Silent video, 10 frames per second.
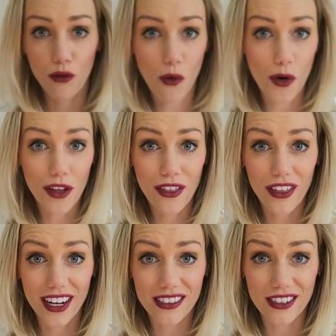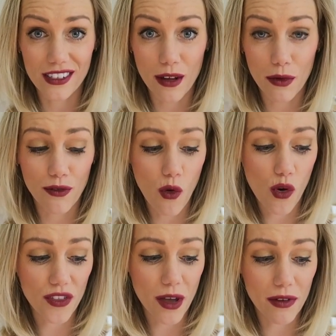4th. It is December
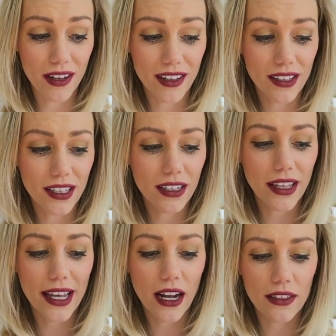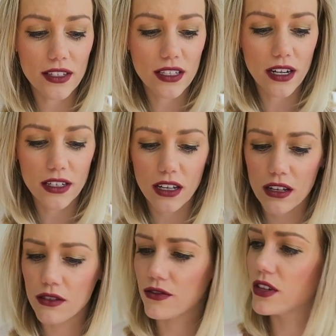4th. I'm a little late on the start
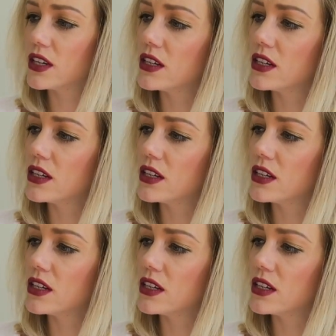of,